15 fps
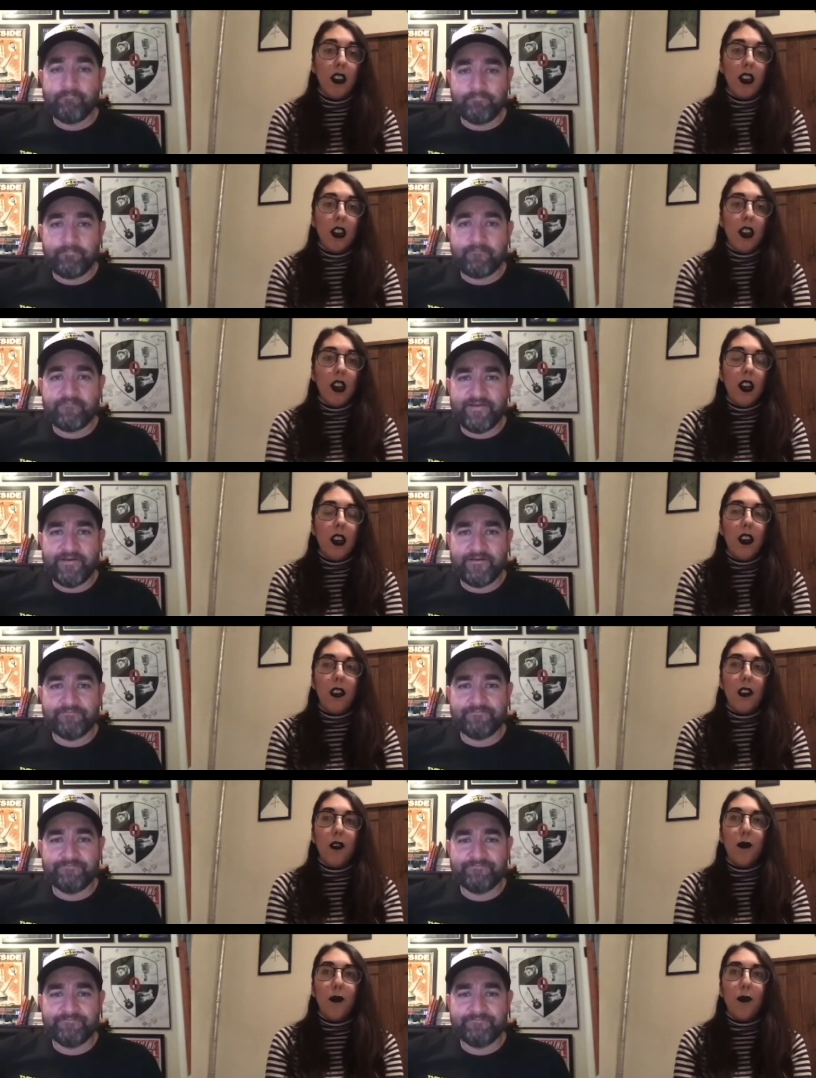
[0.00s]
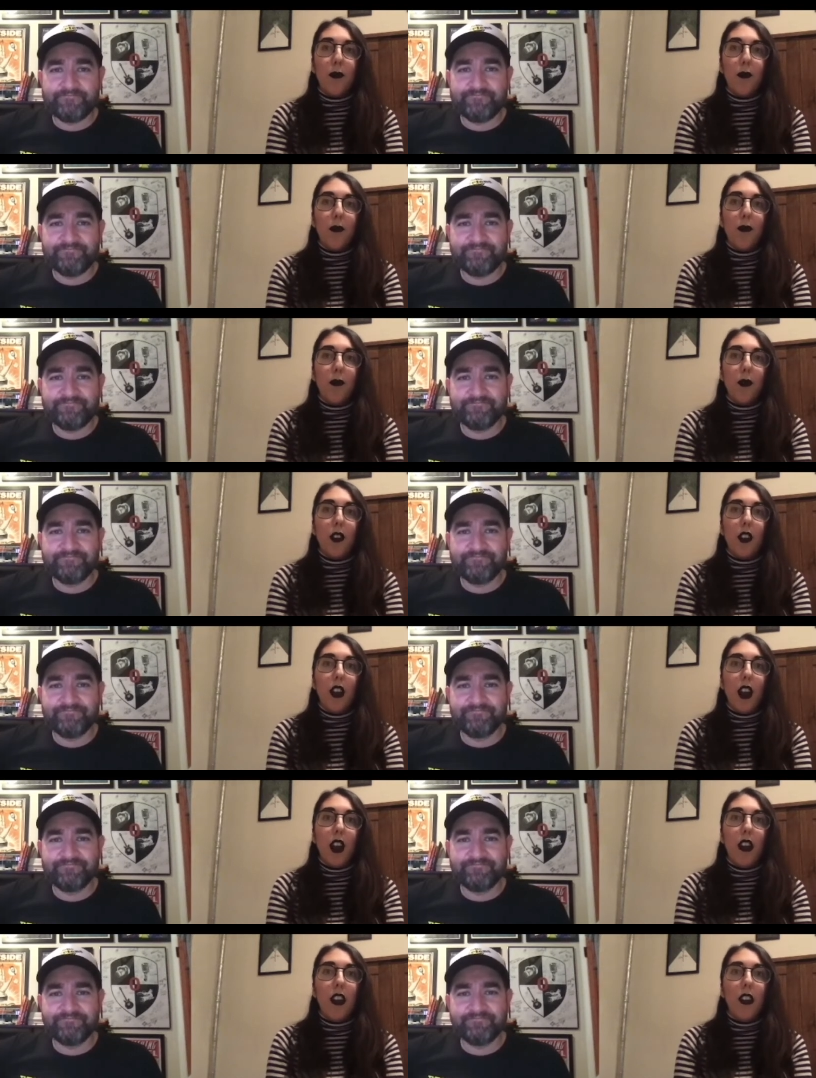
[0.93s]
Speaker 1: yeah. um,
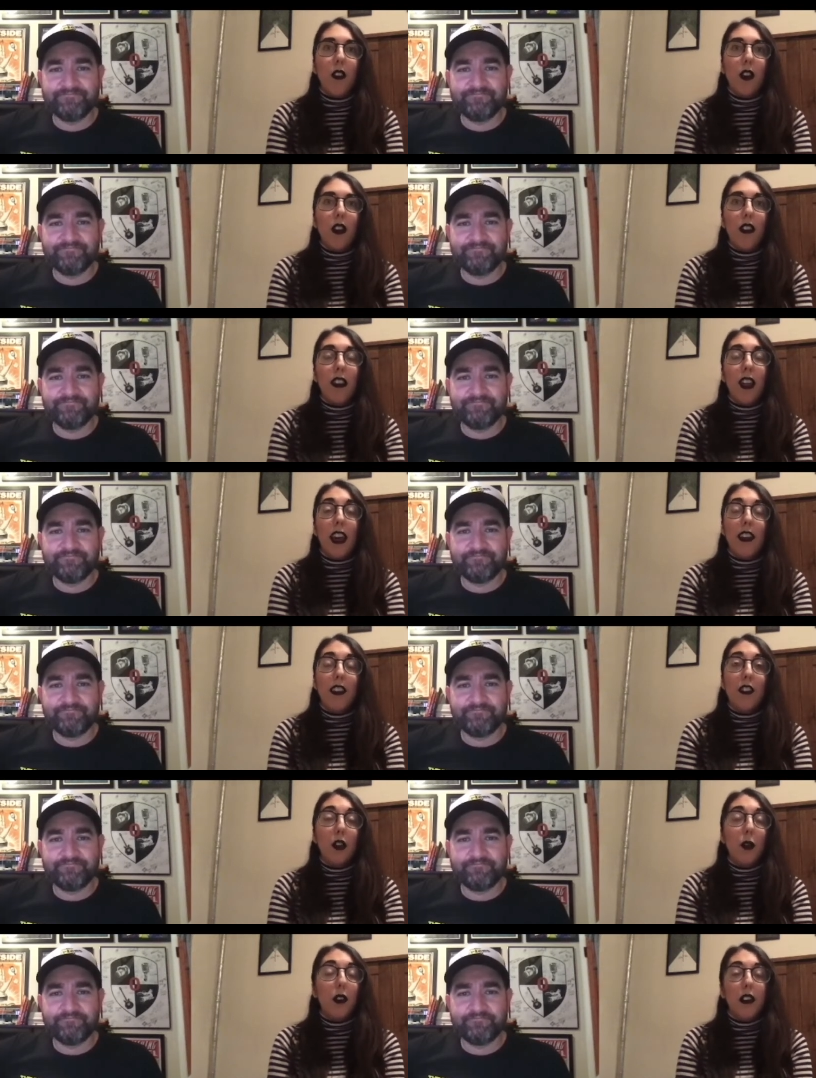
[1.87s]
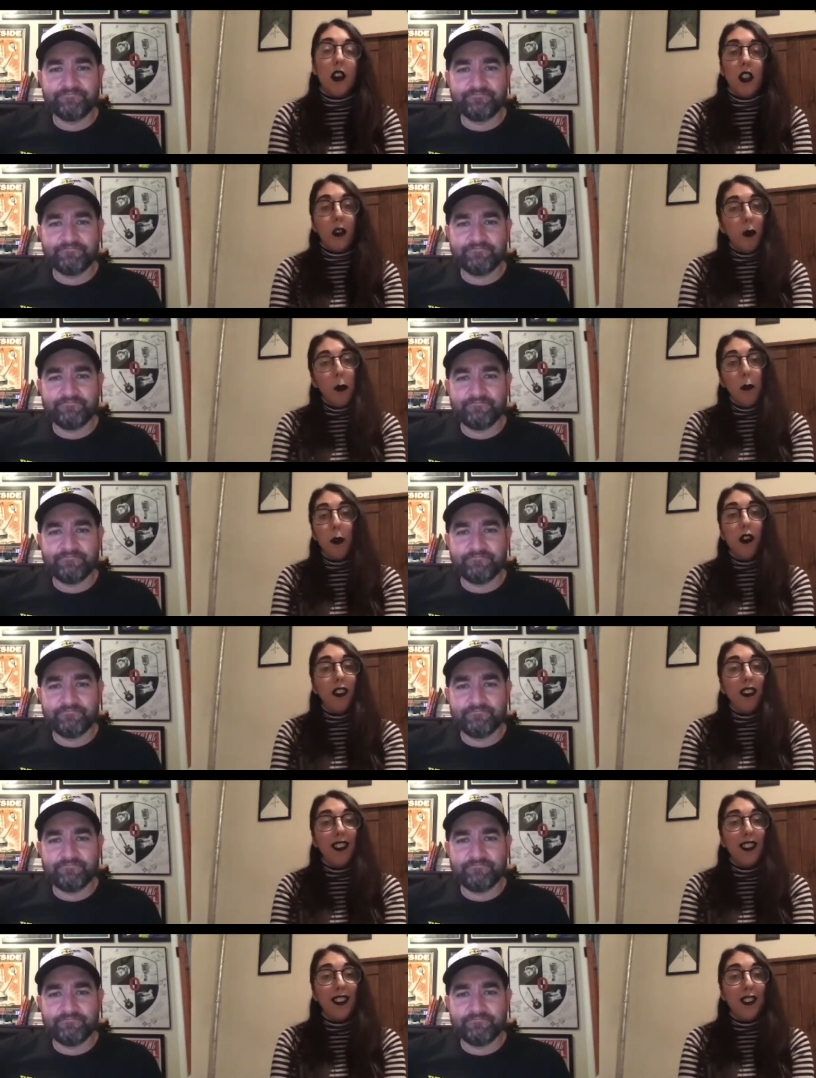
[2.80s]
that deal with other people.
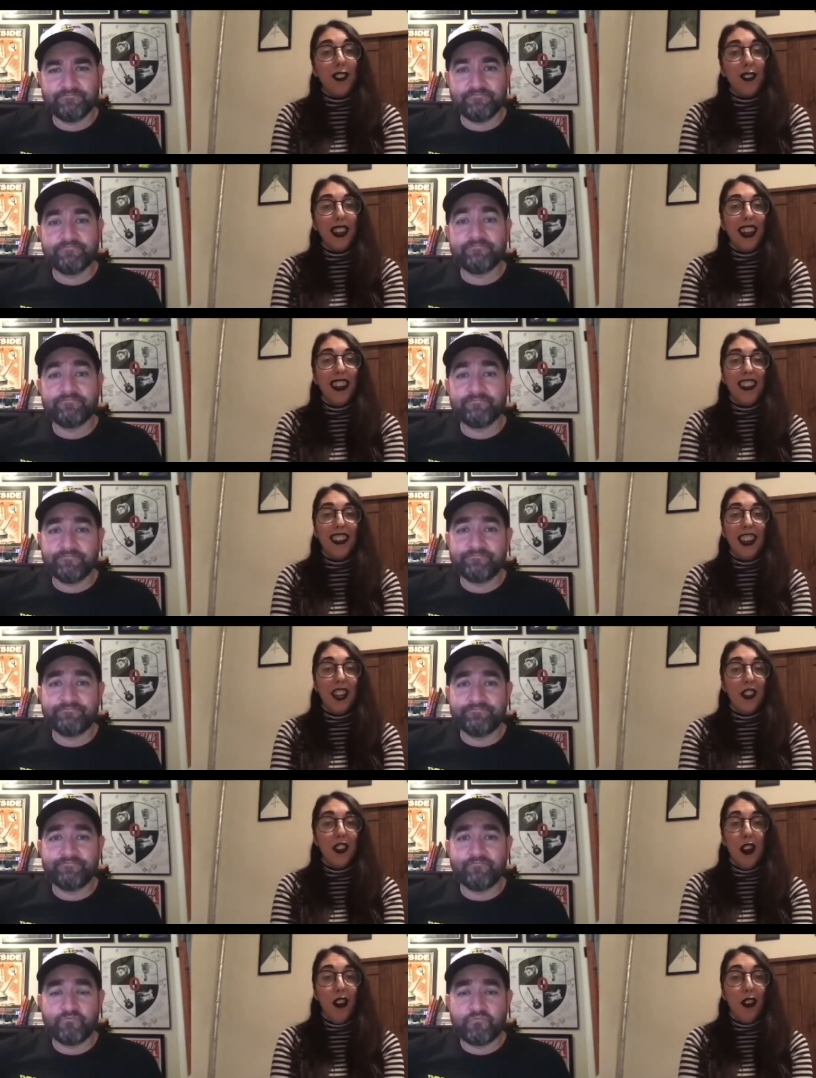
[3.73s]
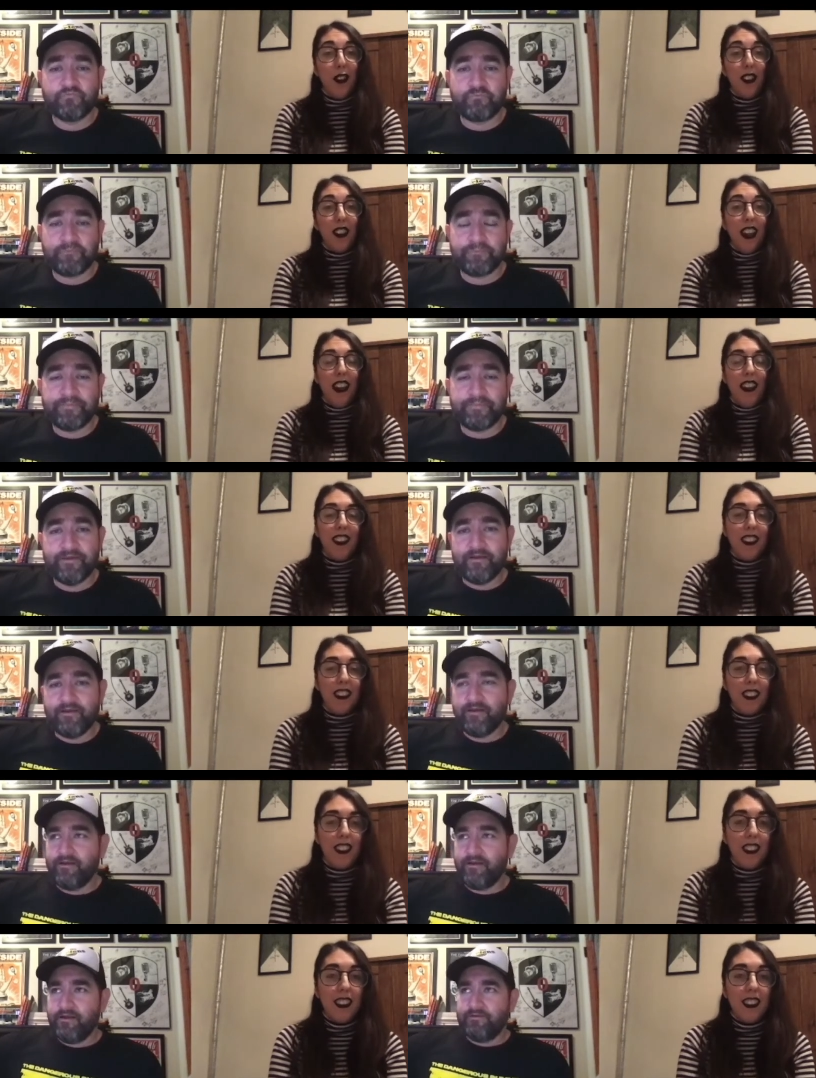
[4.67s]
Do they, did they know that
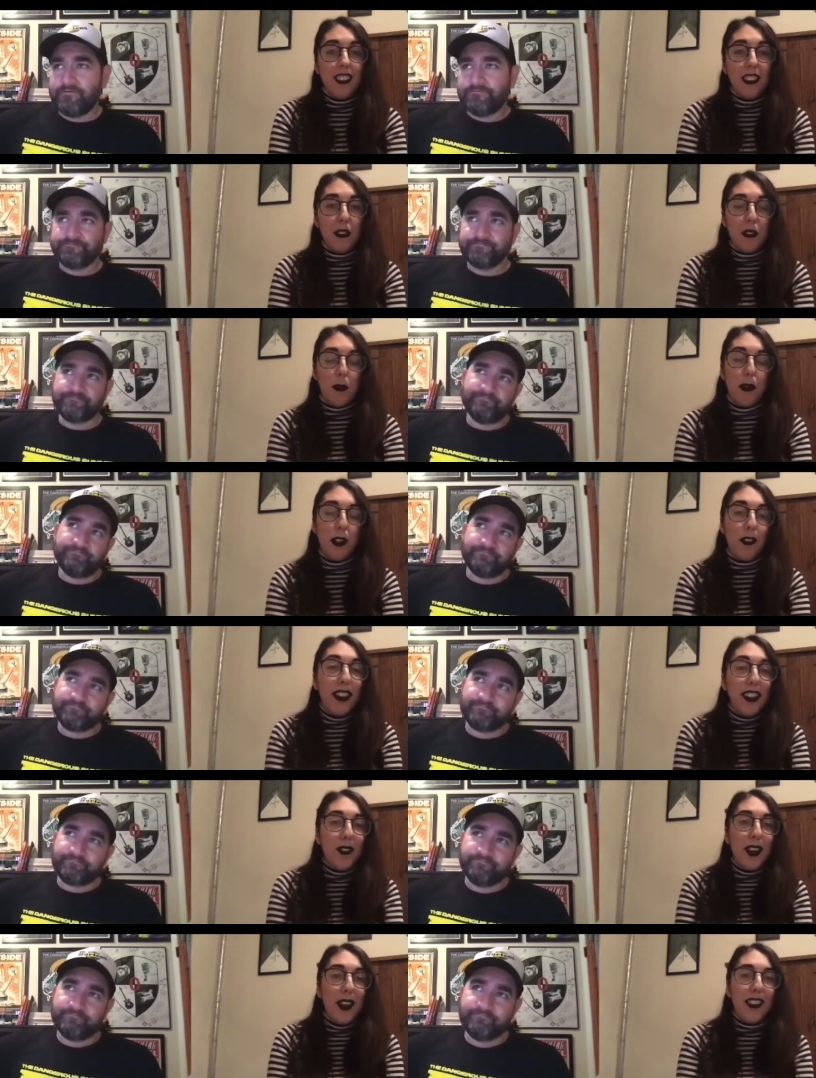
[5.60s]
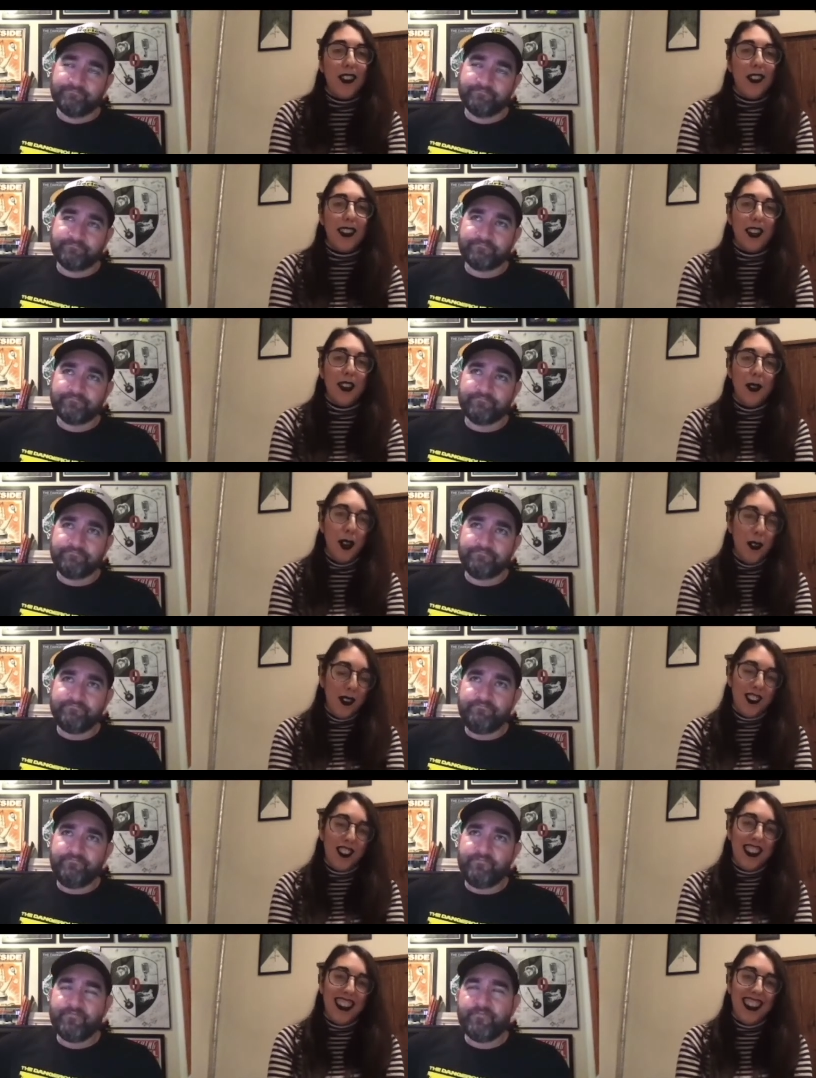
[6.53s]
this was being written about that you were going to publish it?